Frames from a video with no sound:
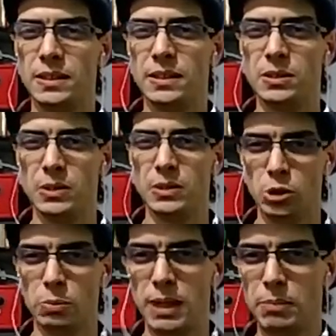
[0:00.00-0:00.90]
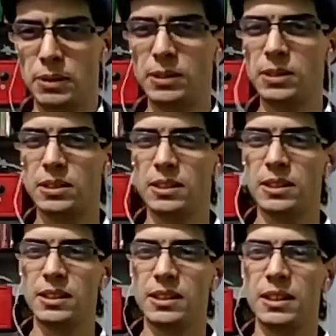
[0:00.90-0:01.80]
newspapers
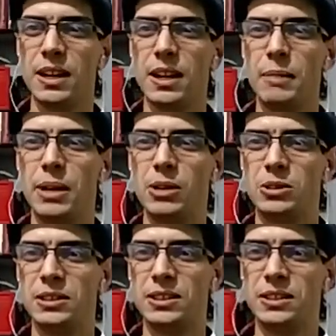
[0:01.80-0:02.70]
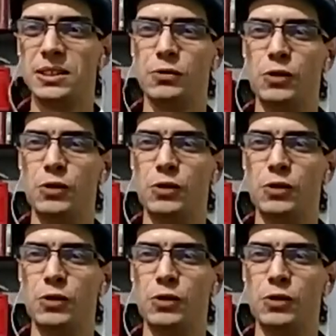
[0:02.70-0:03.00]
about the